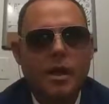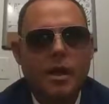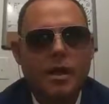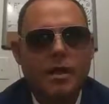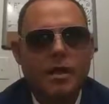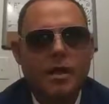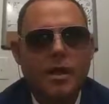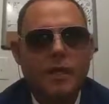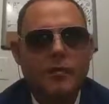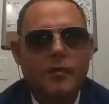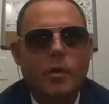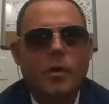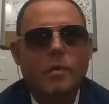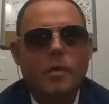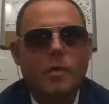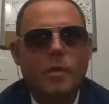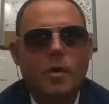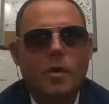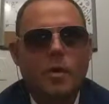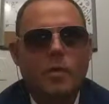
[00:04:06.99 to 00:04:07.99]
and give you
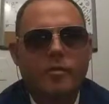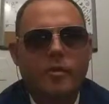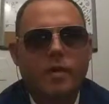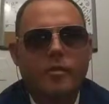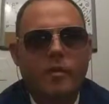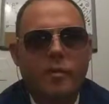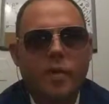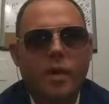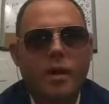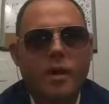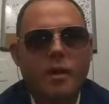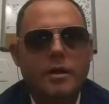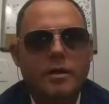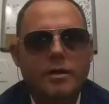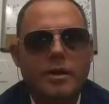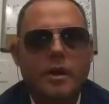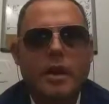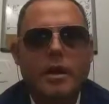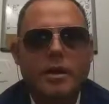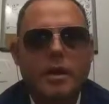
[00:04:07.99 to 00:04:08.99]
everything you've ever
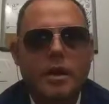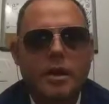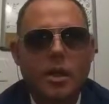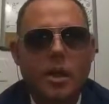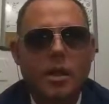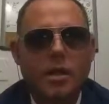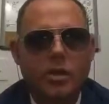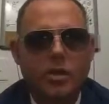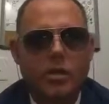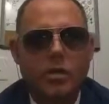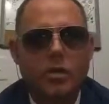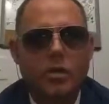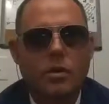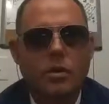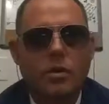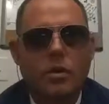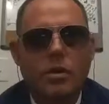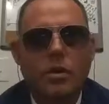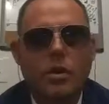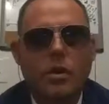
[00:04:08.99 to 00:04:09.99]
wanted, telling a young
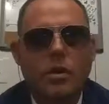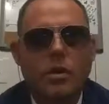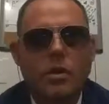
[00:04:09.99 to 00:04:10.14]
girl,